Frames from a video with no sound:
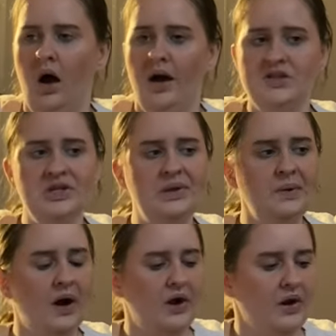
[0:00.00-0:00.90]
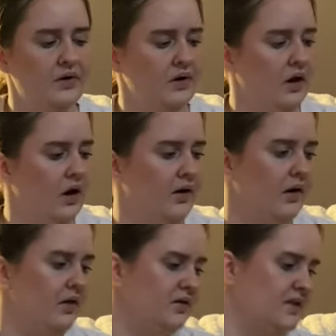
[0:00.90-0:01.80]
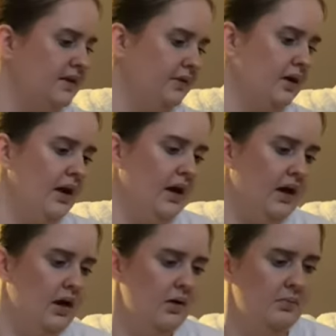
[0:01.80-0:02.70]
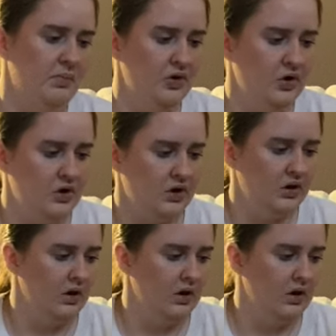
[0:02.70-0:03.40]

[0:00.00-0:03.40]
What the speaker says: I do own another Stephen King book.